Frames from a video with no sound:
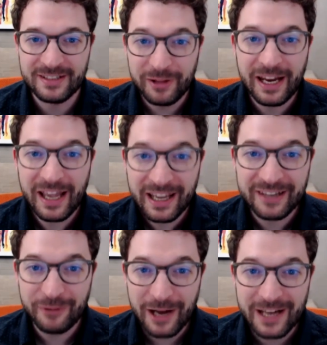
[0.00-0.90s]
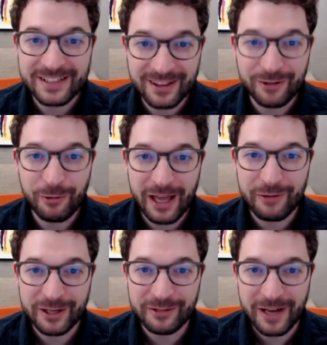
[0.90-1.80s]
then I can write it the way I
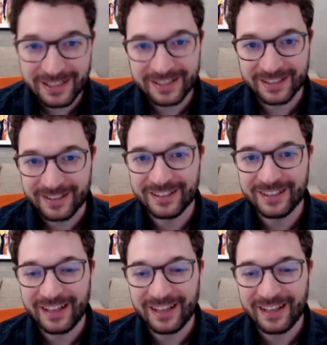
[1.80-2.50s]
want to write it.